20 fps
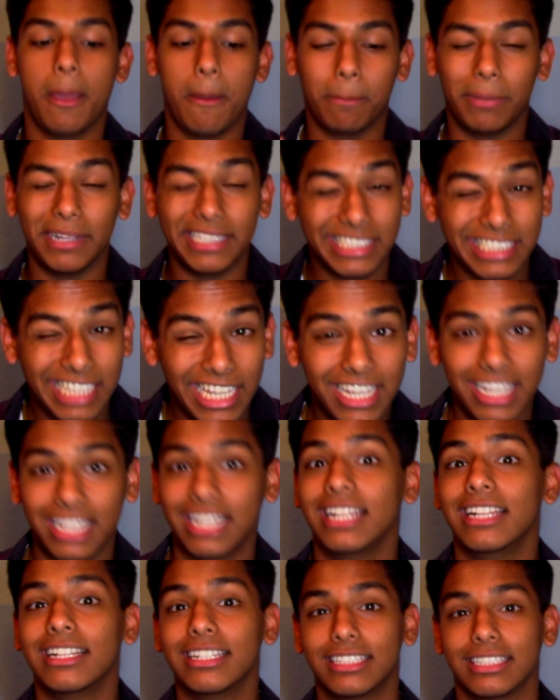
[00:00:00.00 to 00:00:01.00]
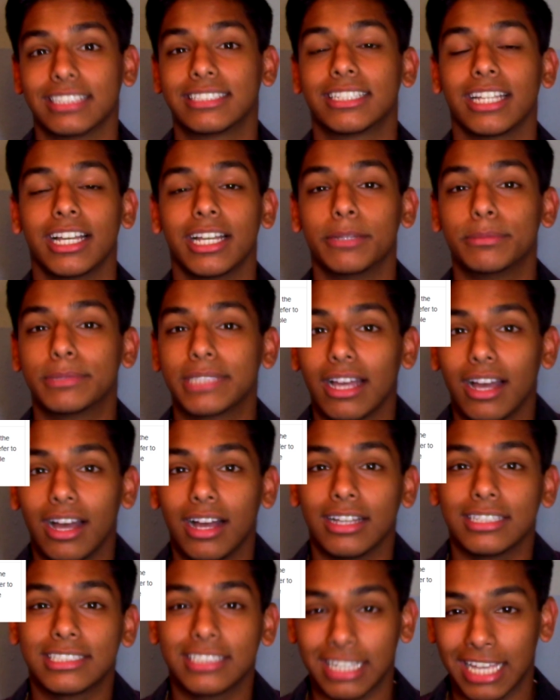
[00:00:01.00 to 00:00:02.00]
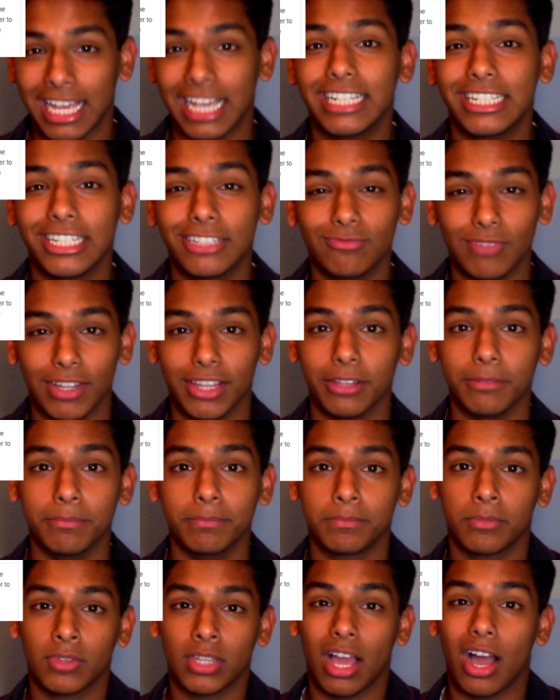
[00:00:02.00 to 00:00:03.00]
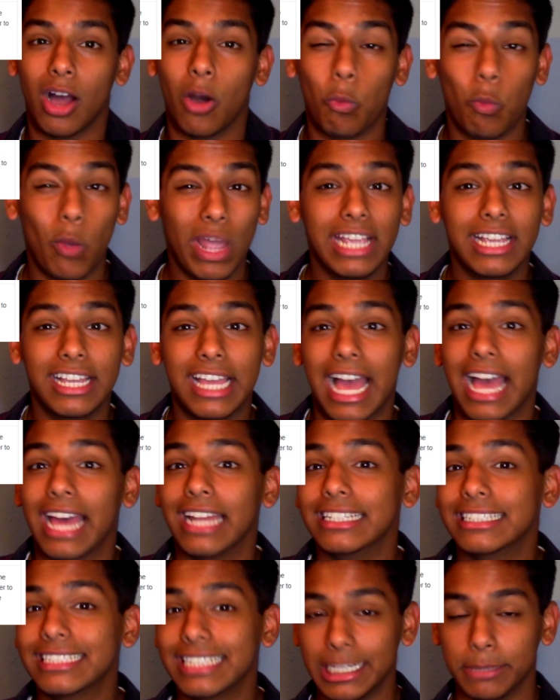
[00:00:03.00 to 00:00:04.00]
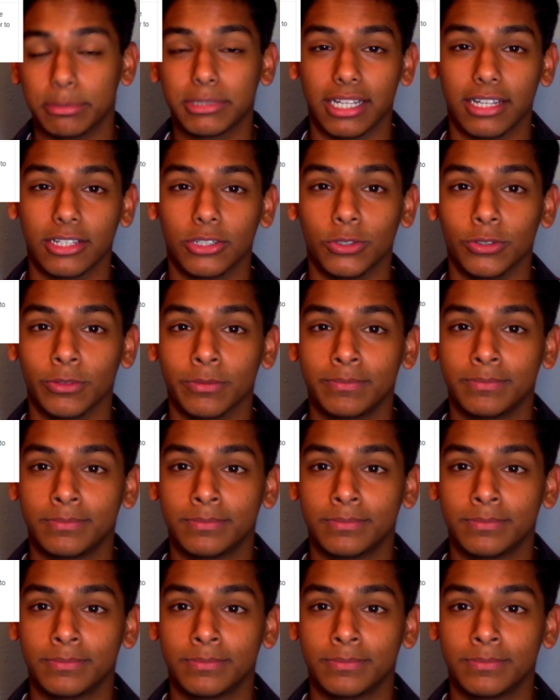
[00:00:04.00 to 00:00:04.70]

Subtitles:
particularly disturbs our circadian rhythm, our wake and sleep cycle.